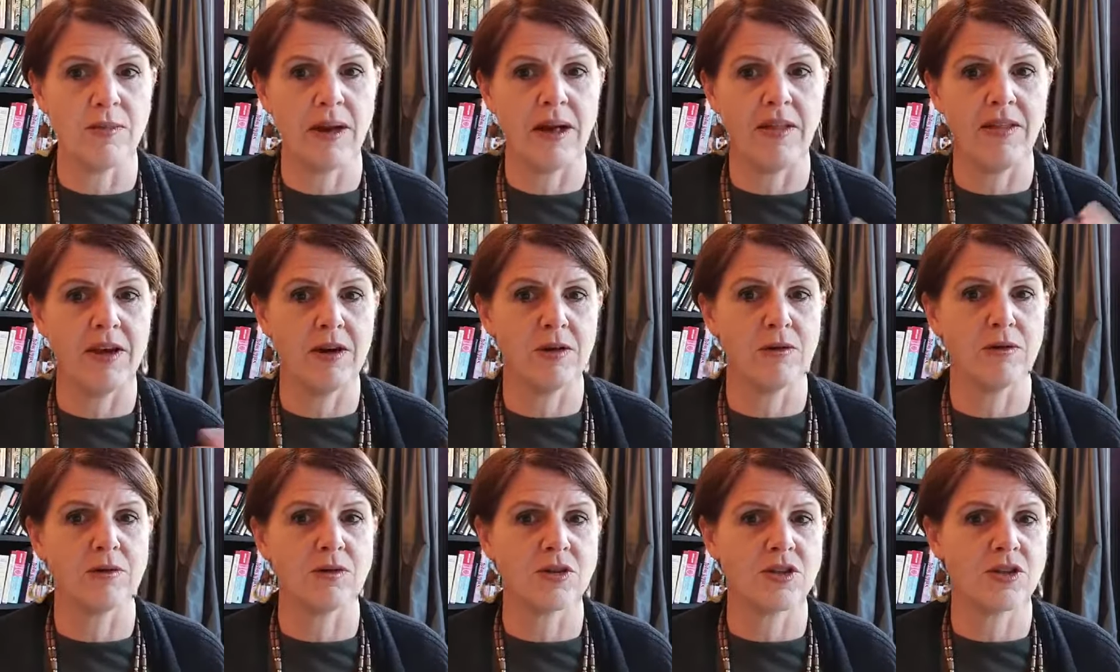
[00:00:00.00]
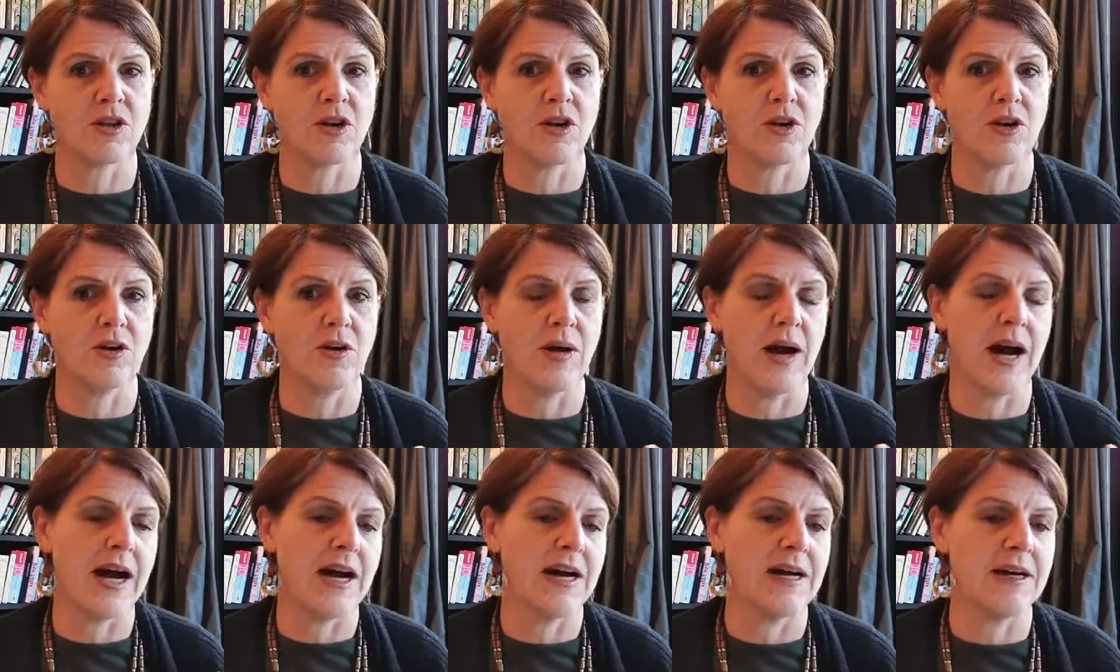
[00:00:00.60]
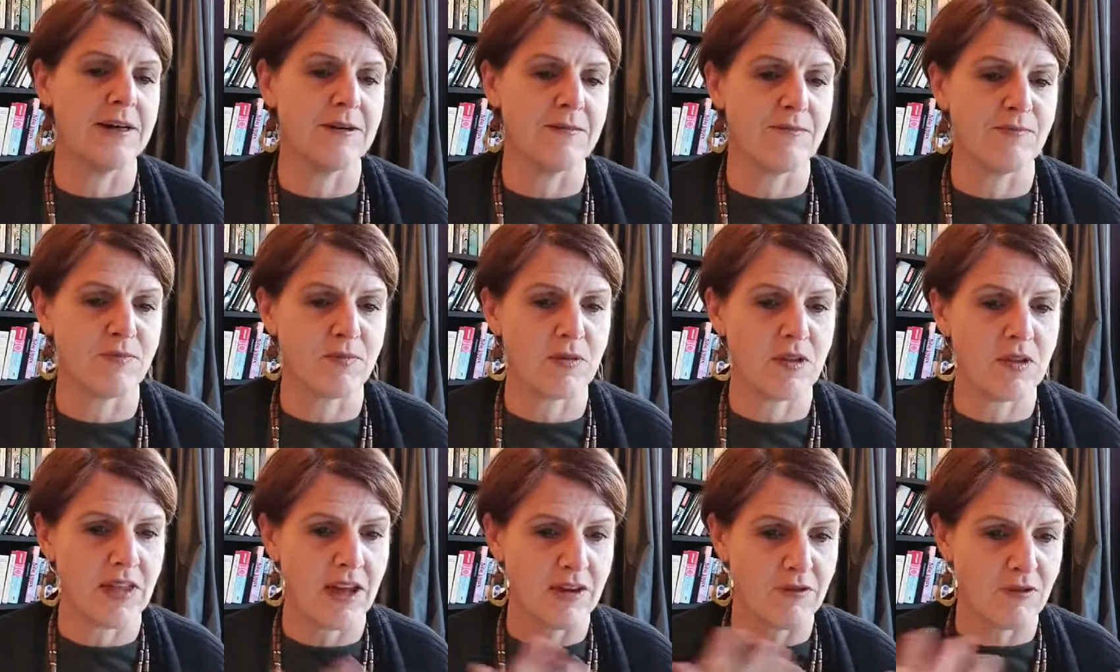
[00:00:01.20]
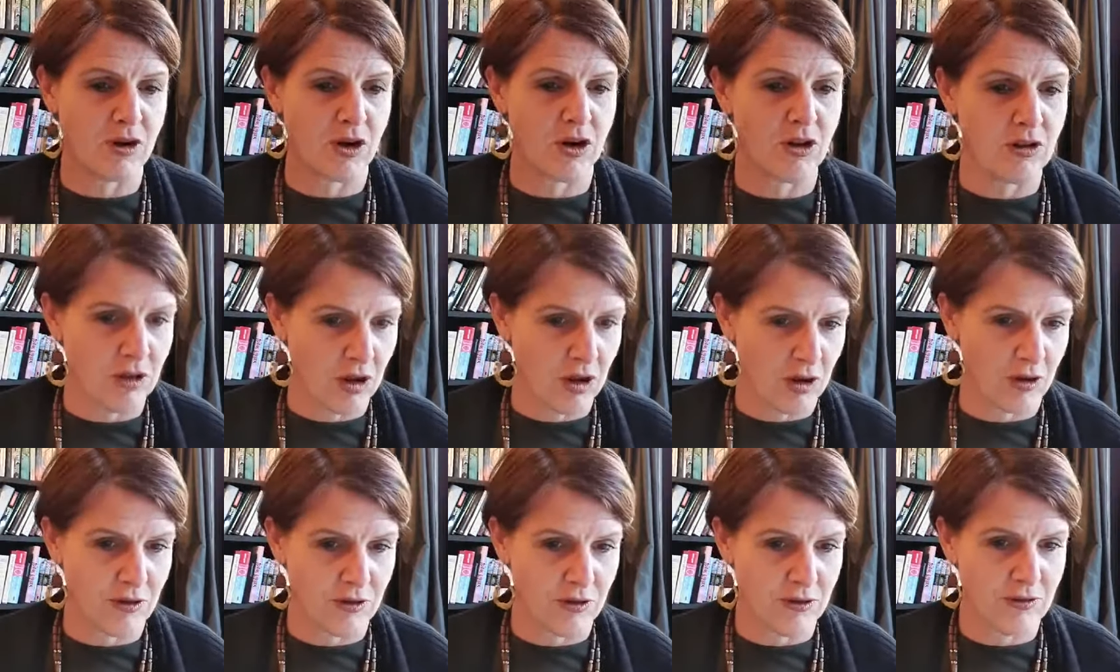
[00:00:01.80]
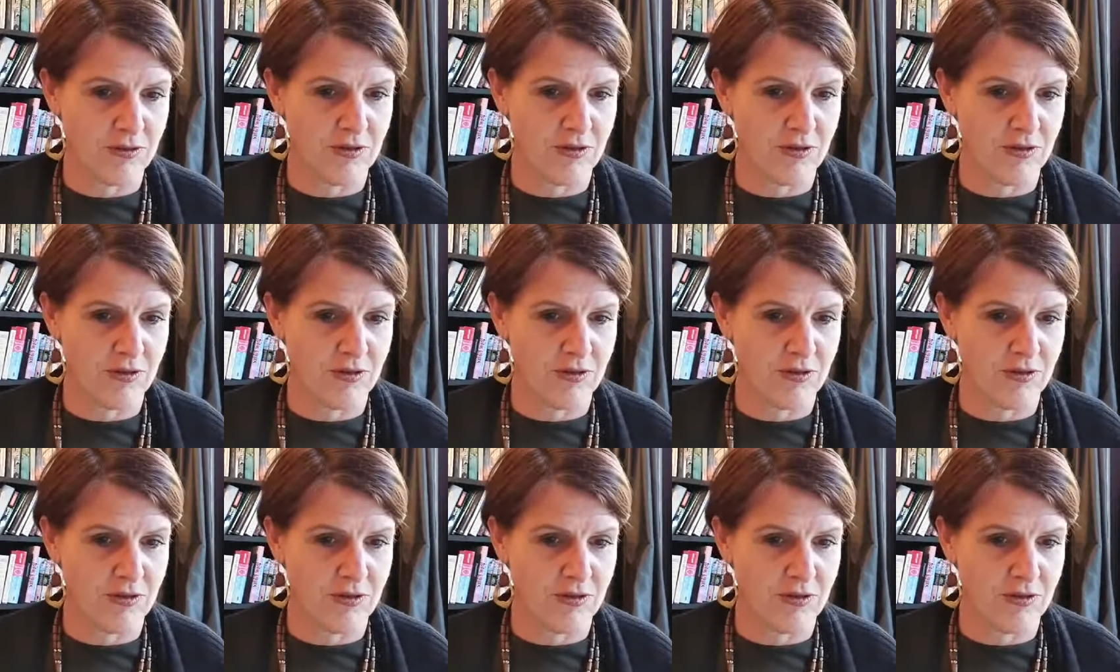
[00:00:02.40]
and they're also they've got a lot of